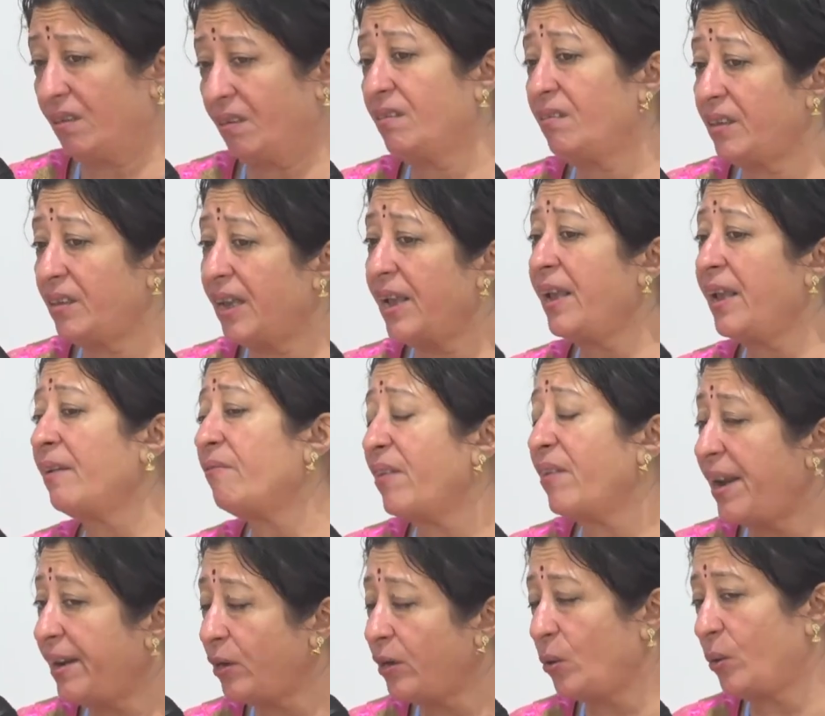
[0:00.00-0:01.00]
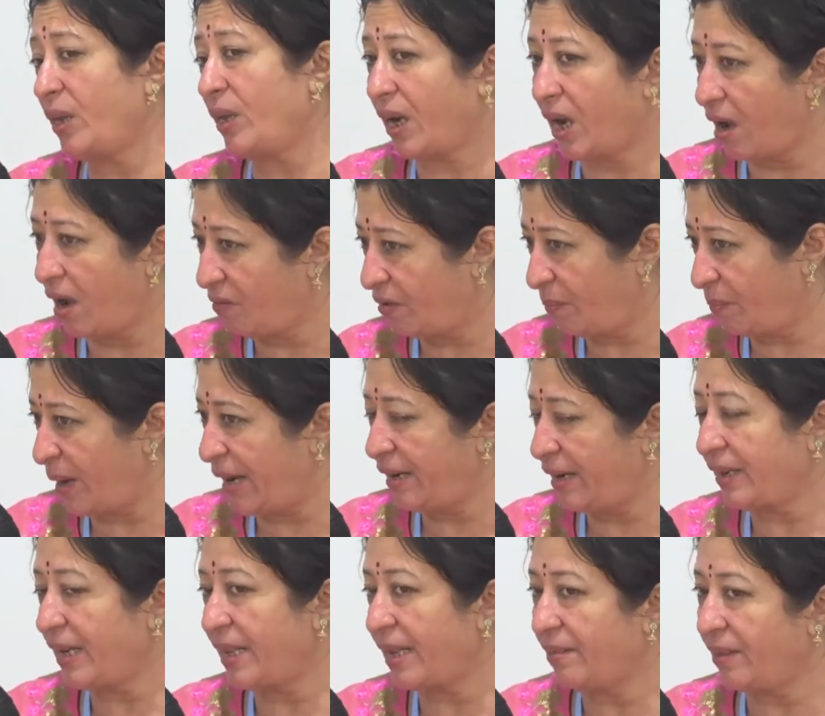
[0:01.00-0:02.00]
And they went to the
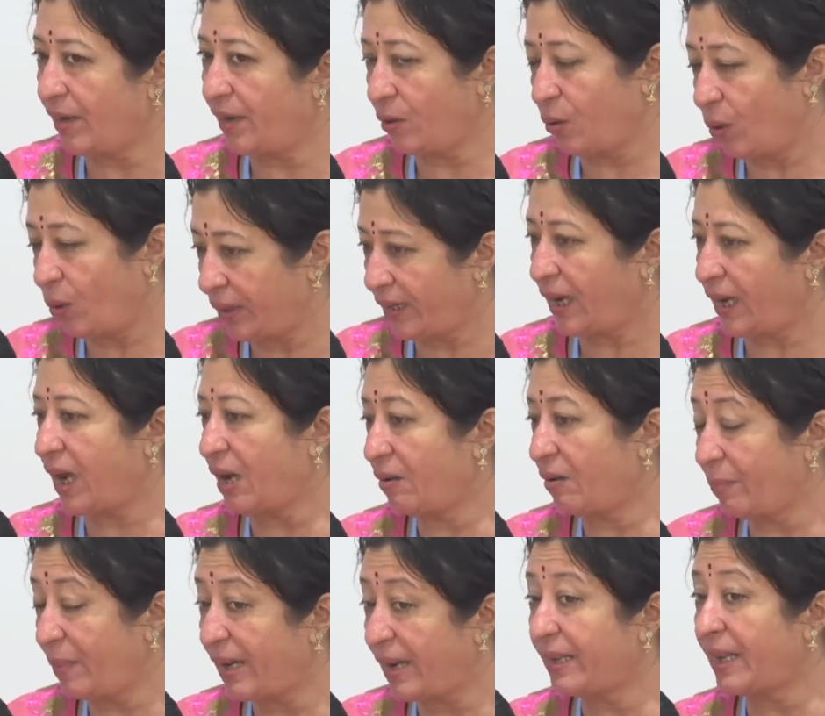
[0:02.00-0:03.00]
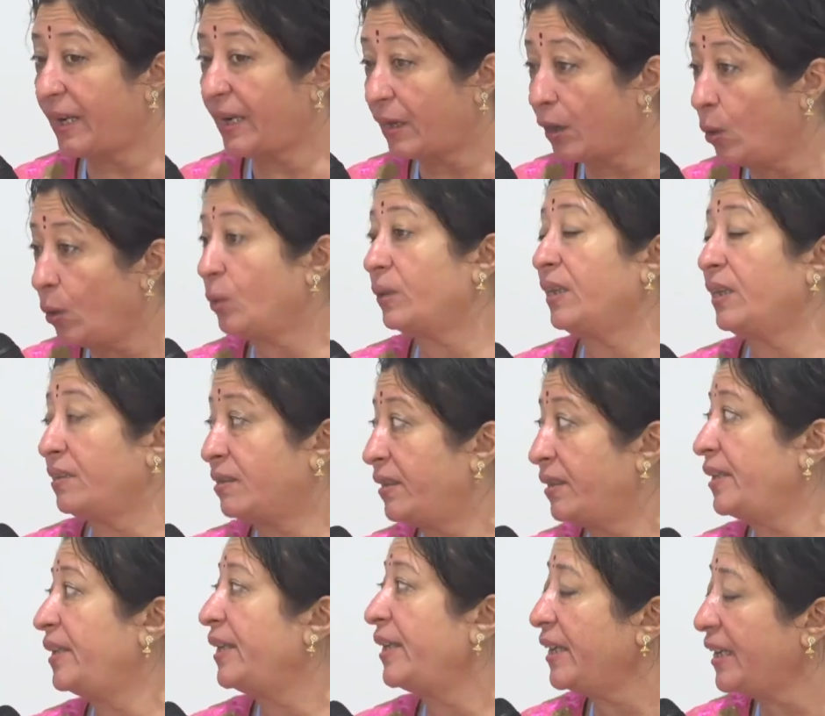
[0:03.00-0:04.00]
government and they told the government that, look, the
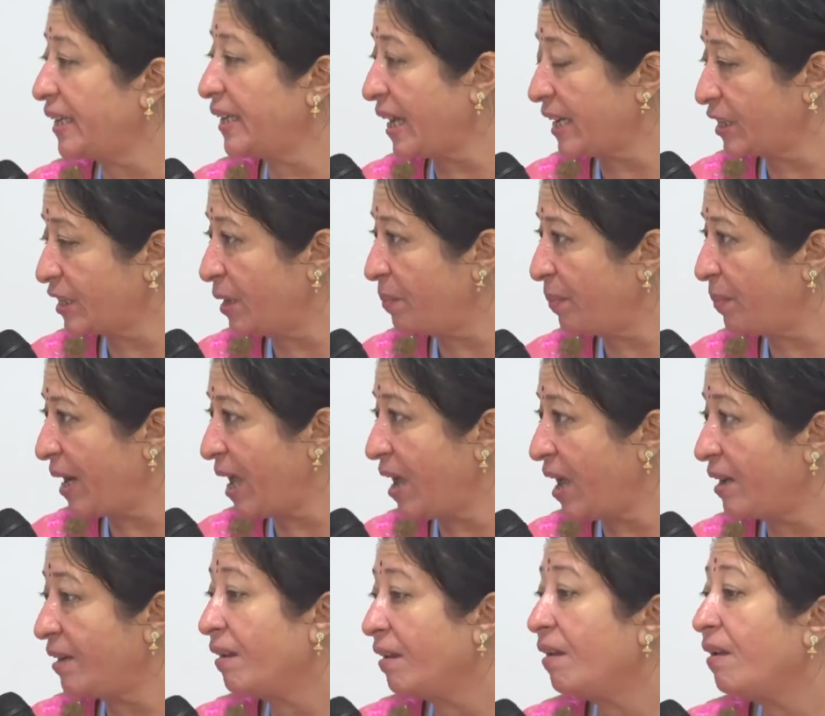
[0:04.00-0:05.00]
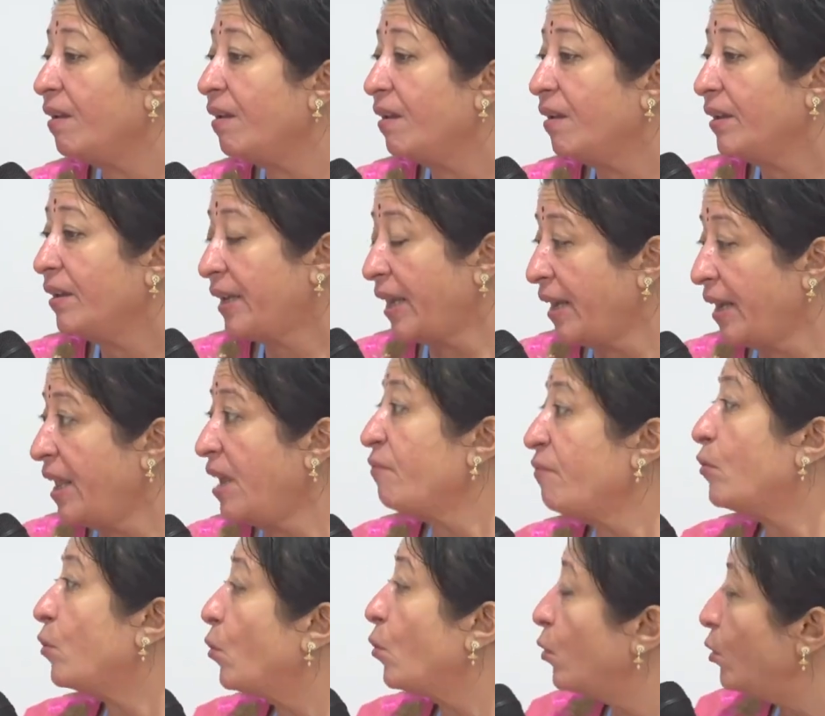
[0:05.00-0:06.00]
city heat action plan can
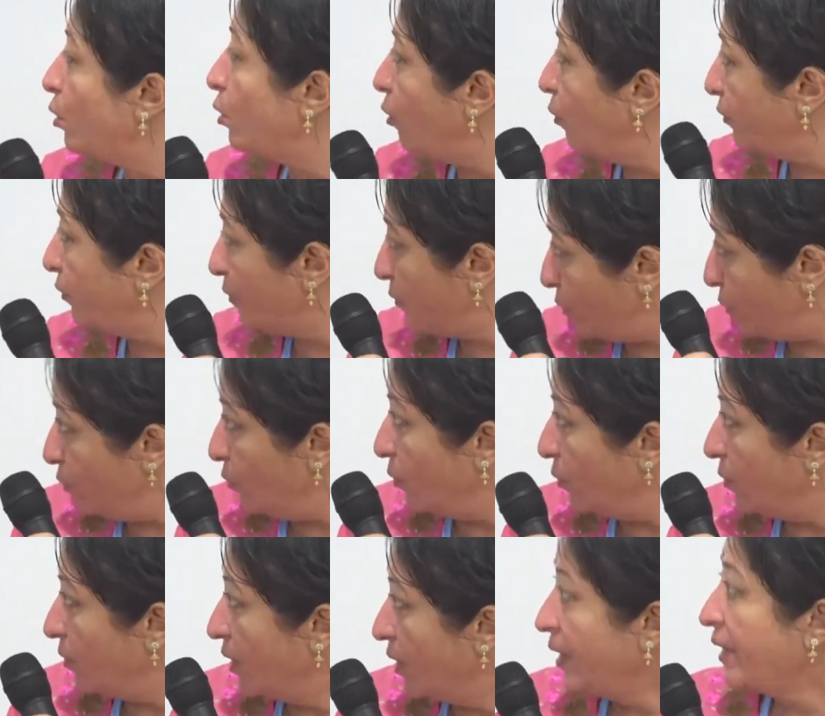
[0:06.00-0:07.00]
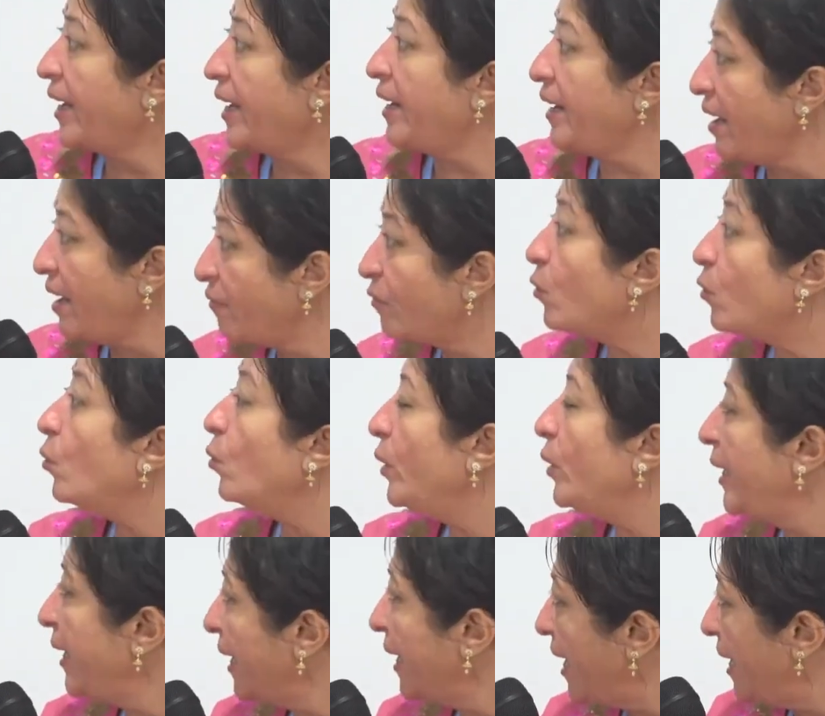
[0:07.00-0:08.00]
have cool roofs too, can have
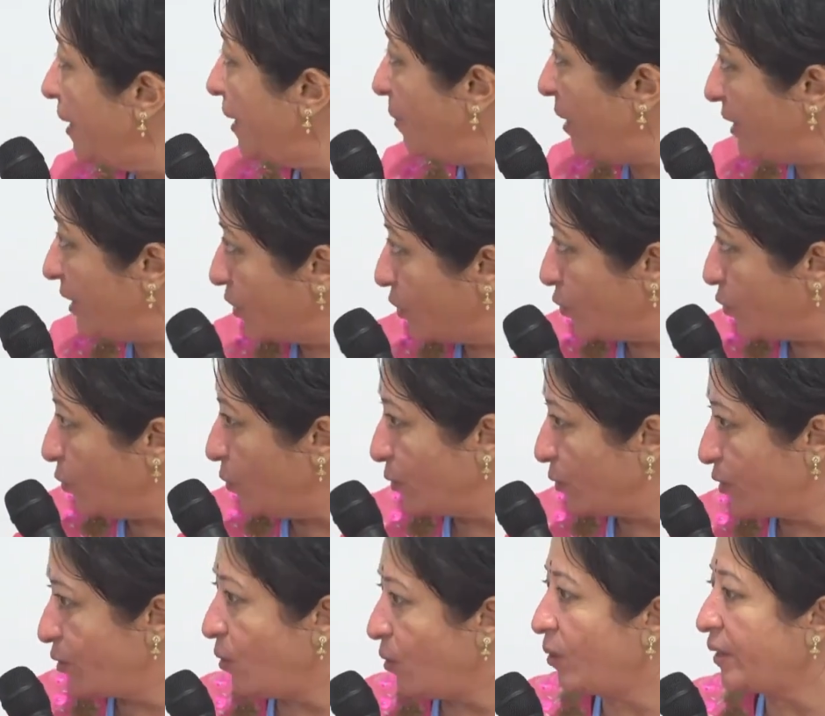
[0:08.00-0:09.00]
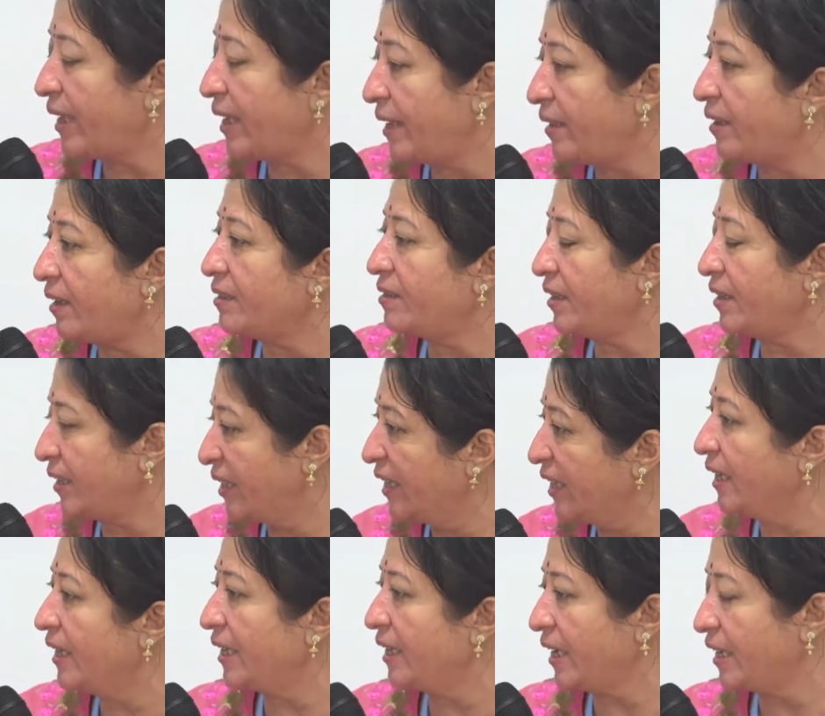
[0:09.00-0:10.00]
cooling elements too. So then the city
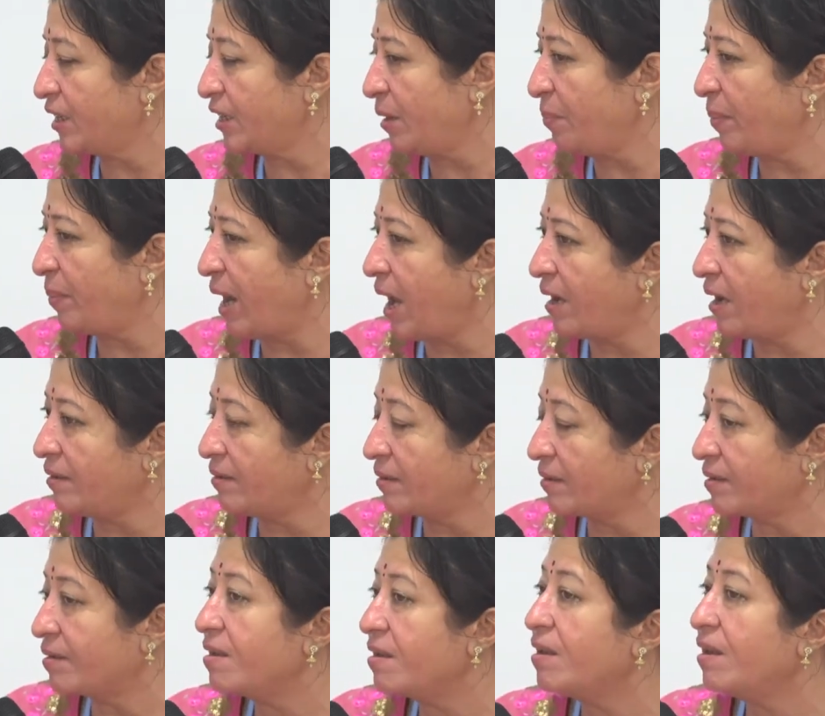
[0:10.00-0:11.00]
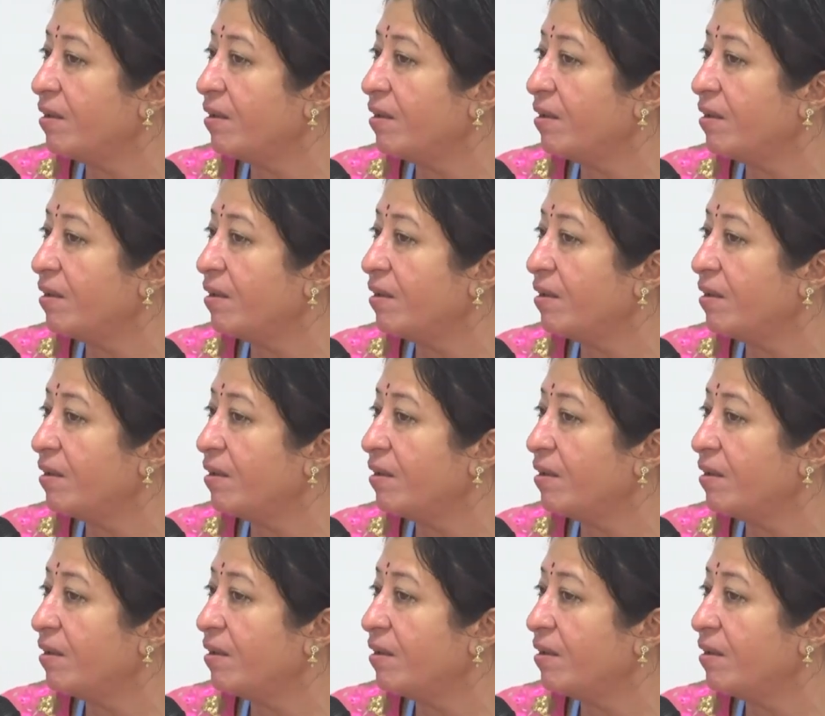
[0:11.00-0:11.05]
heat action plans